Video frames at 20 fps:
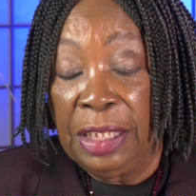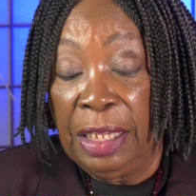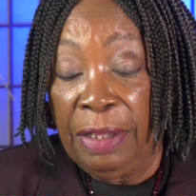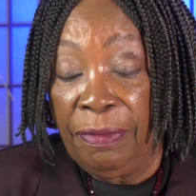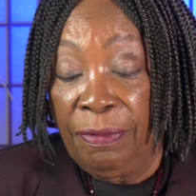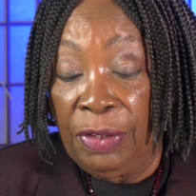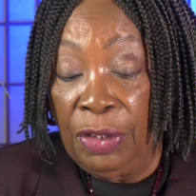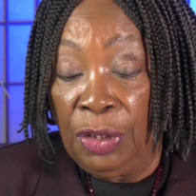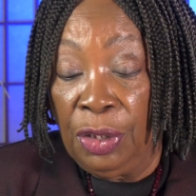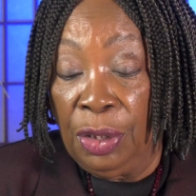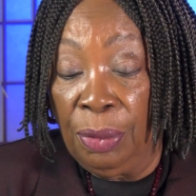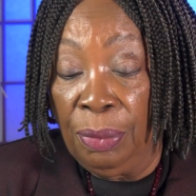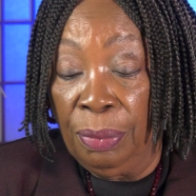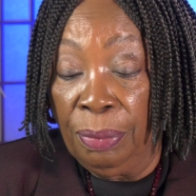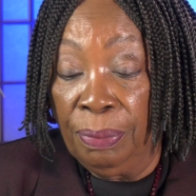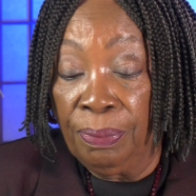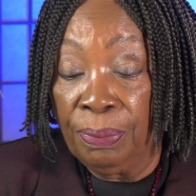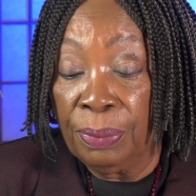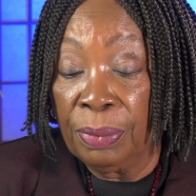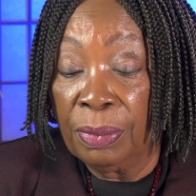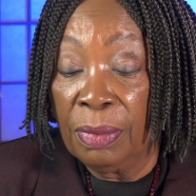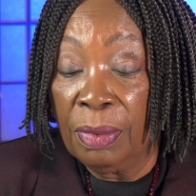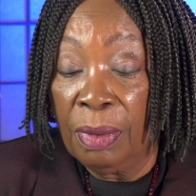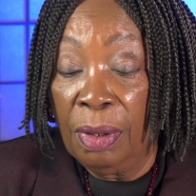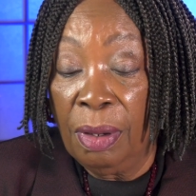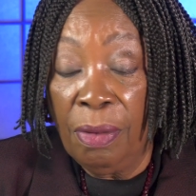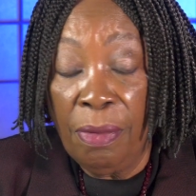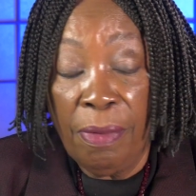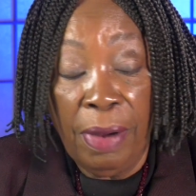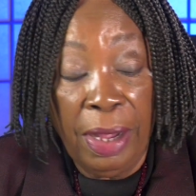giving you.
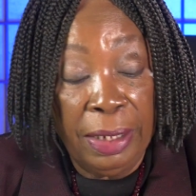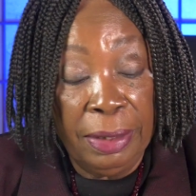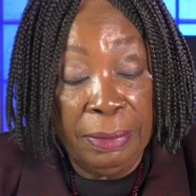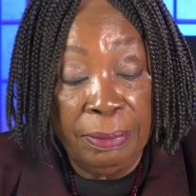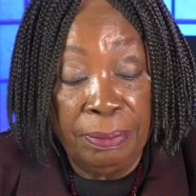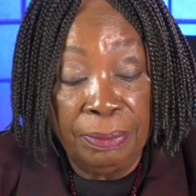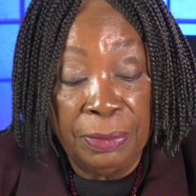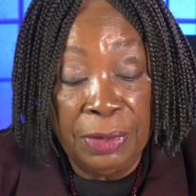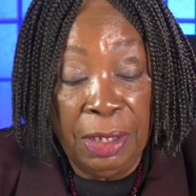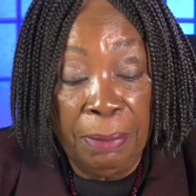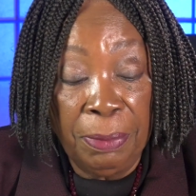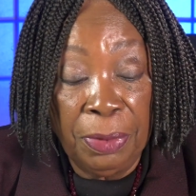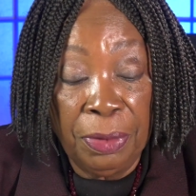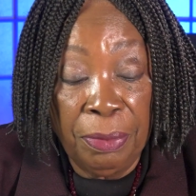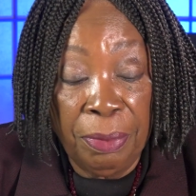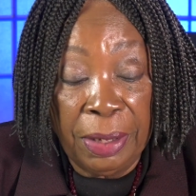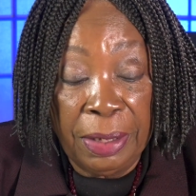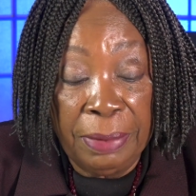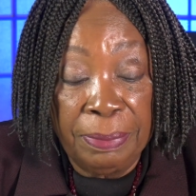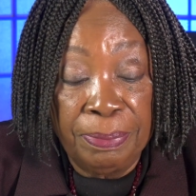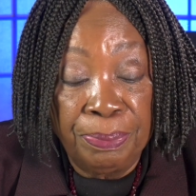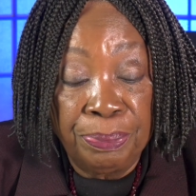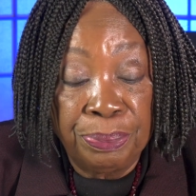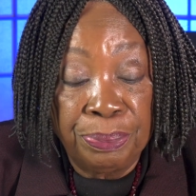All right, number three.